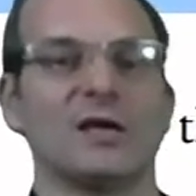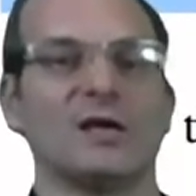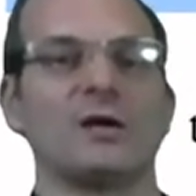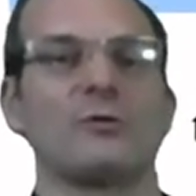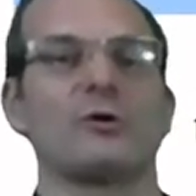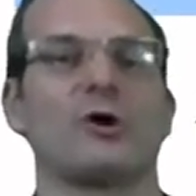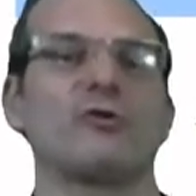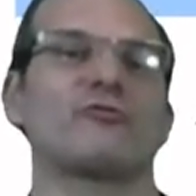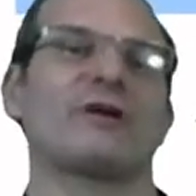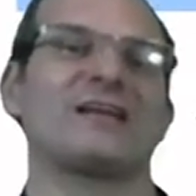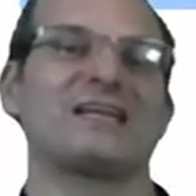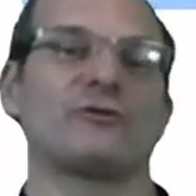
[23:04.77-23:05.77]
We
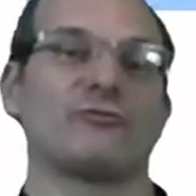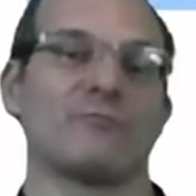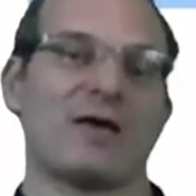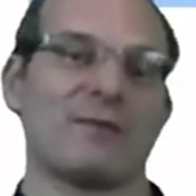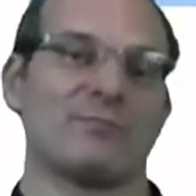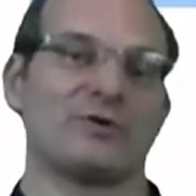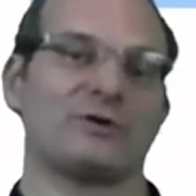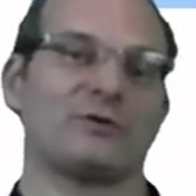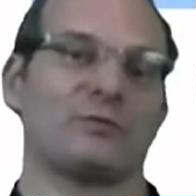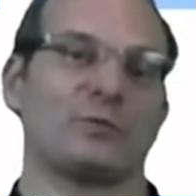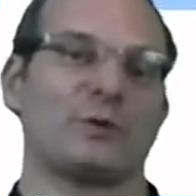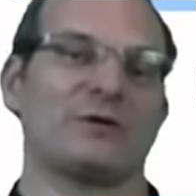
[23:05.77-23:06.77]
already remember
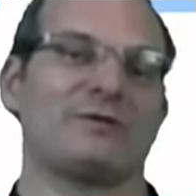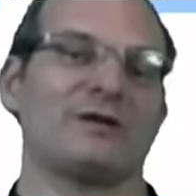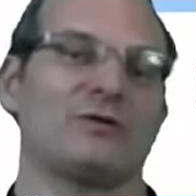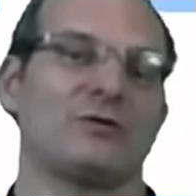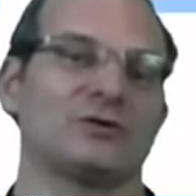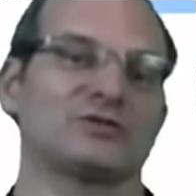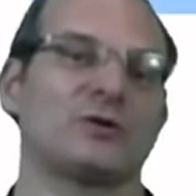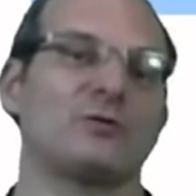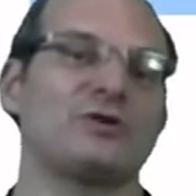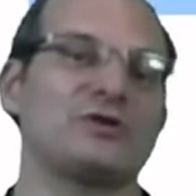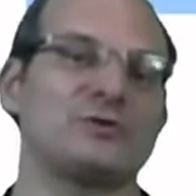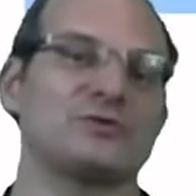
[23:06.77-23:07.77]
what we also
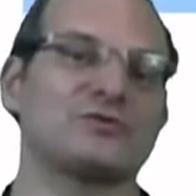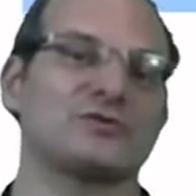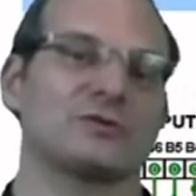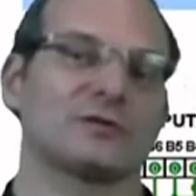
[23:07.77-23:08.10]
use,